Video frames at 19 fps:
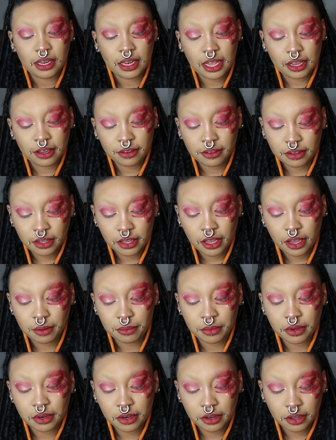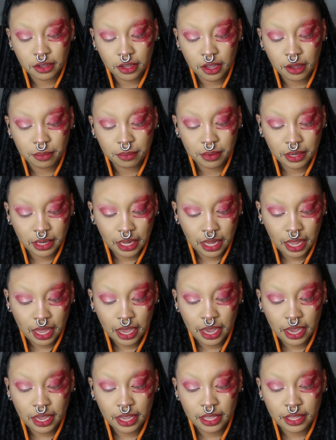then lastly, I'm gonna
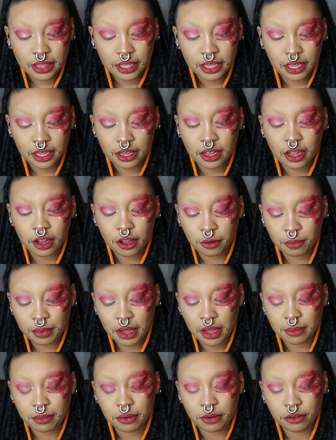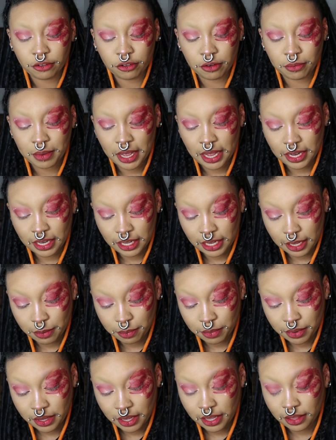apply the ColourPop Ultra Matte
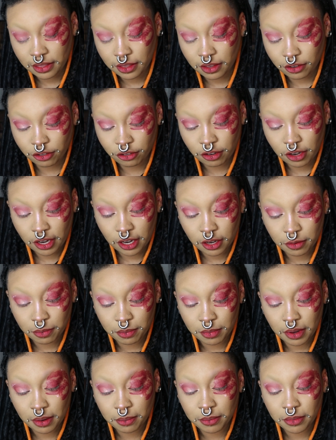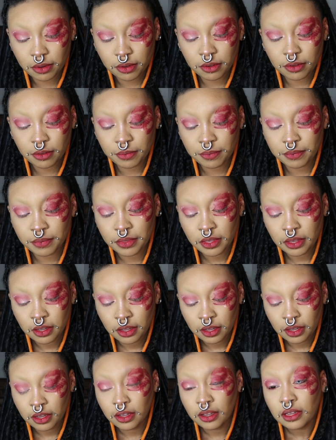Lip in the shade Bumble.
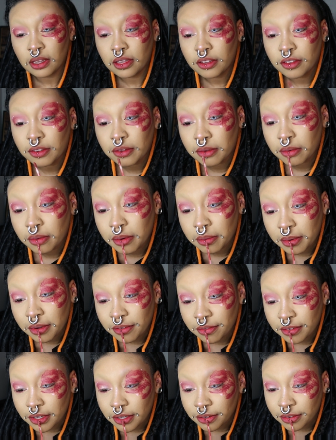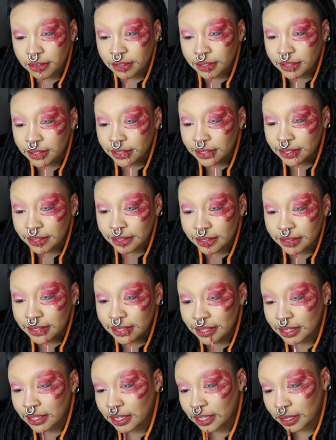It's one of my favorite nude
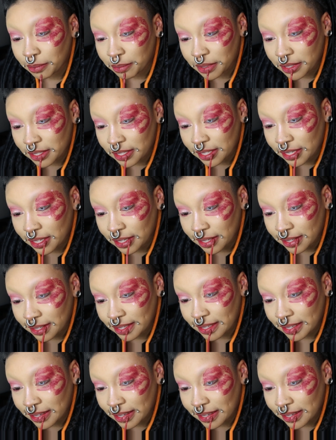lipsticks.